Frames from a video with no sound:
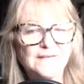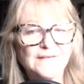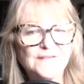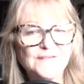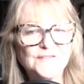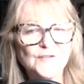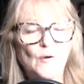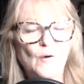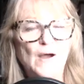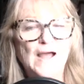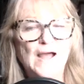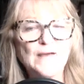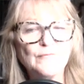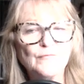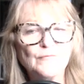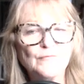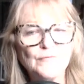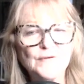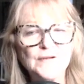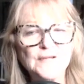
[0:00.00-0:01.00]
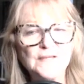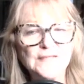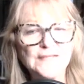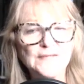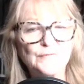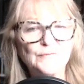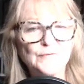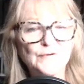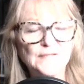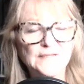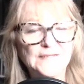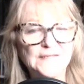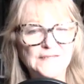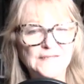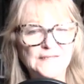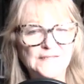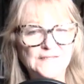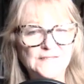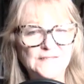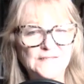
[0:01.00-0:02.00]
So I really, really needed